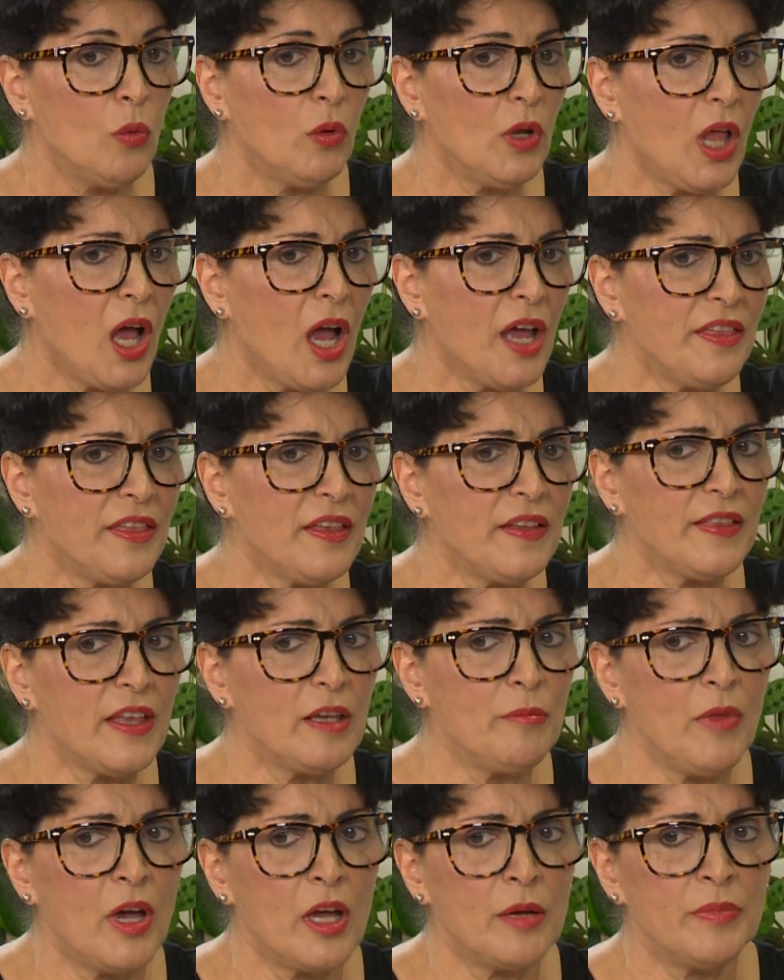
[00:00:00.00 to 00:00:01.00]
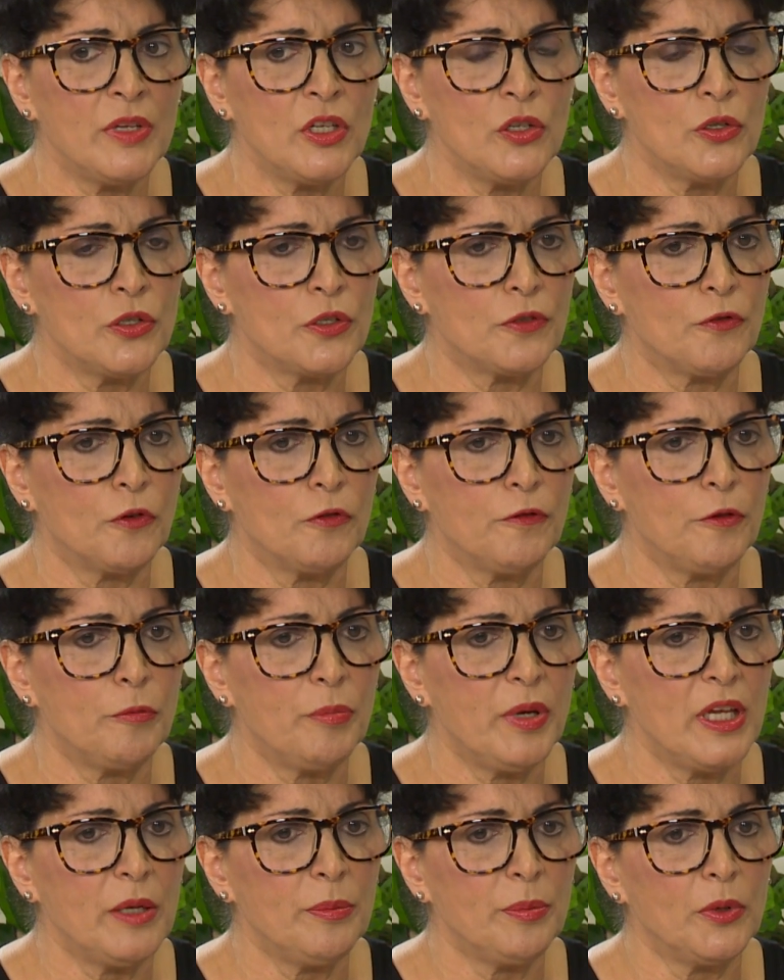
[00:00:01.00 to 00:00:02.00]
Well, I think they might be useful for
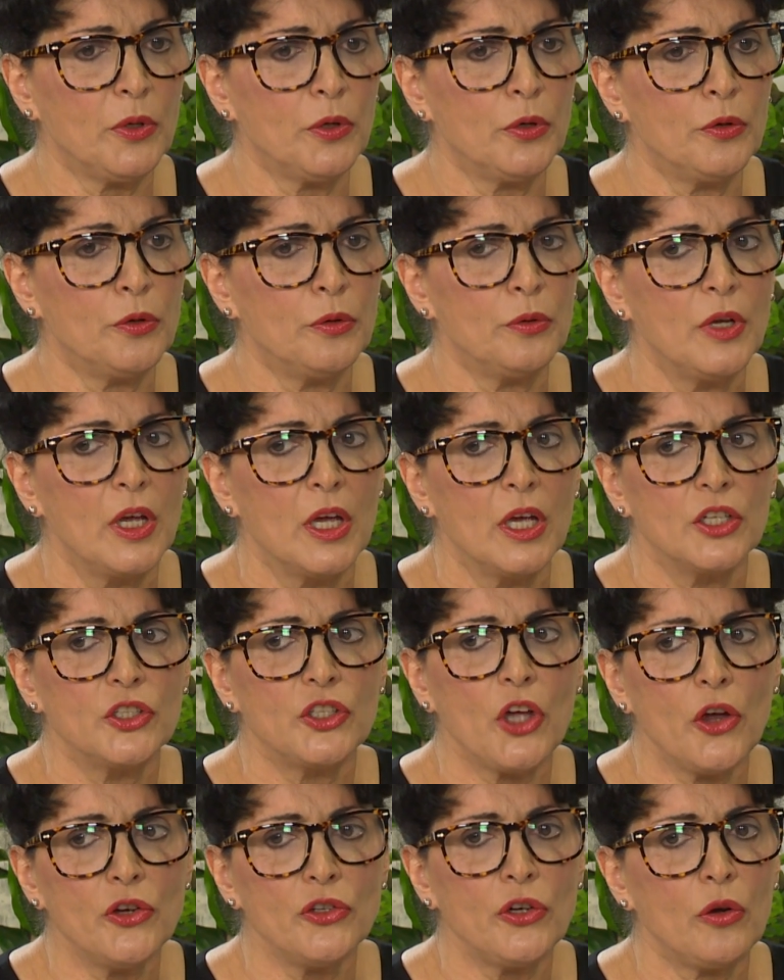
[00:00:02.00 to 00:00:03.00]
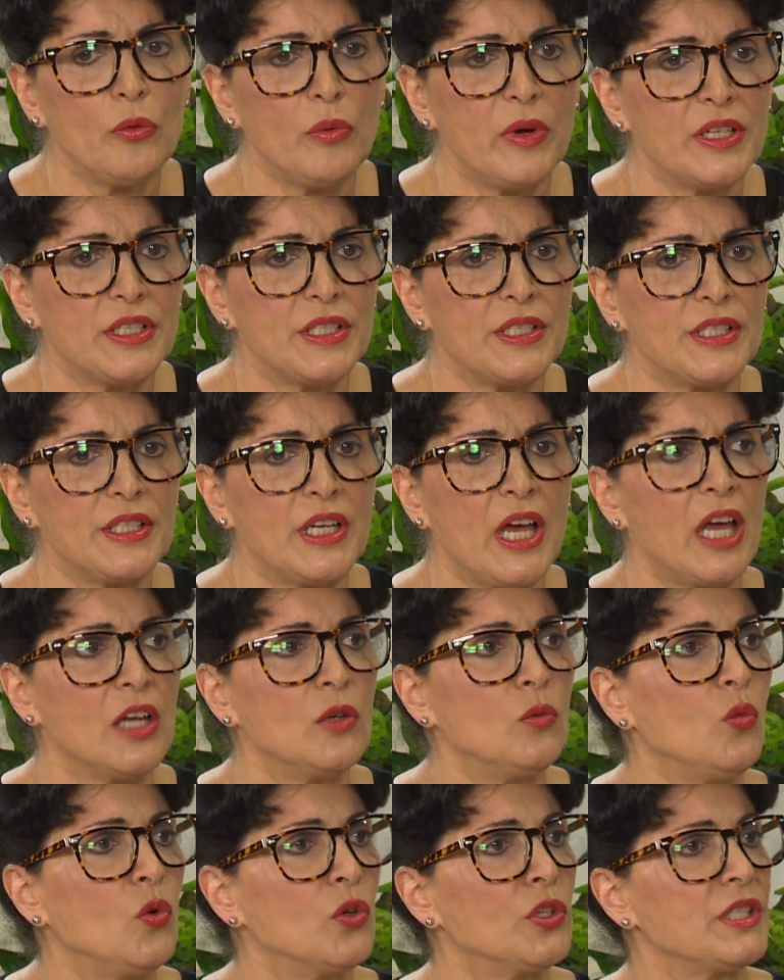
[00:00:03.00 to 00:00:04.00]
people who don't know where to start
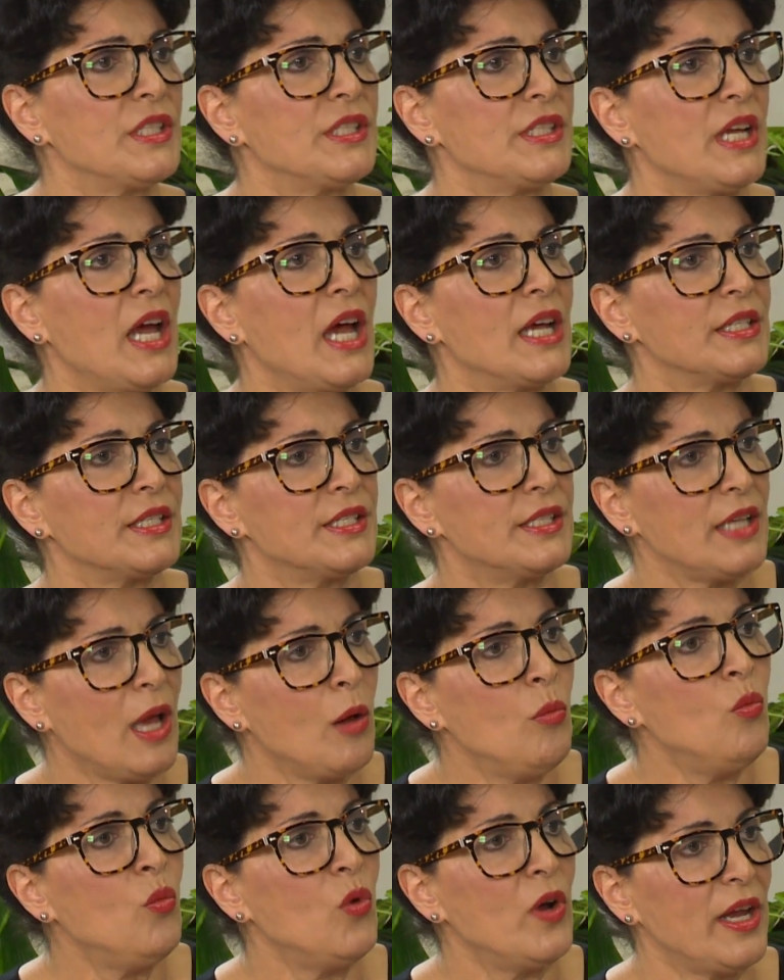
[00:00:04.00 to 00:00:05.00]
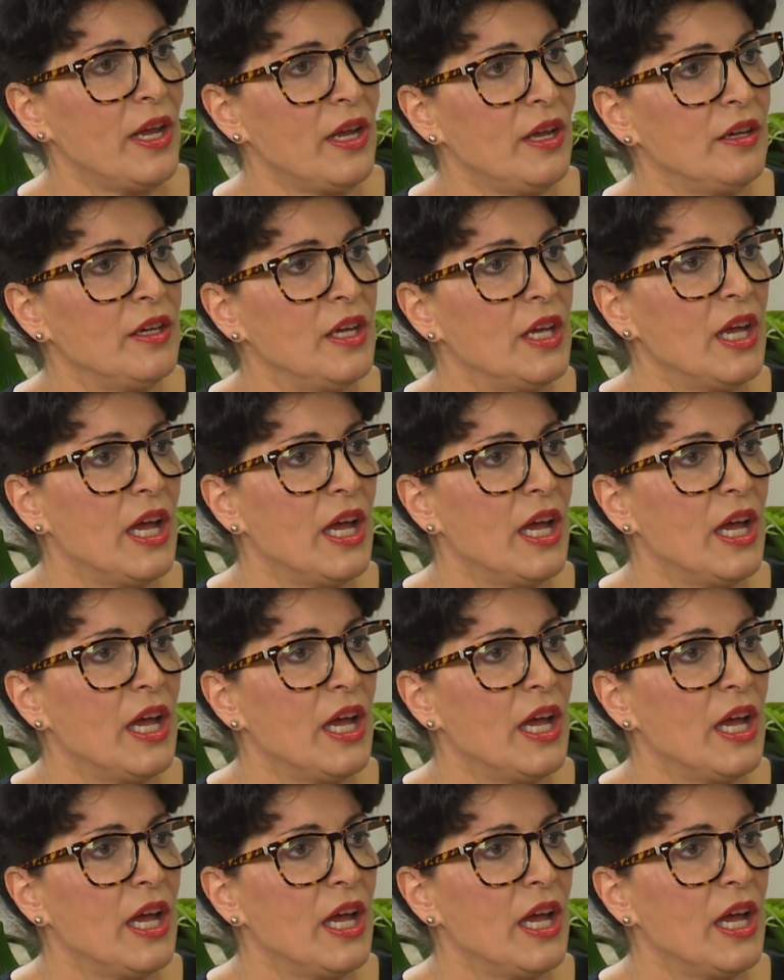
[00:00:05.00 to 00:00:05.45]
and want to start somewhere.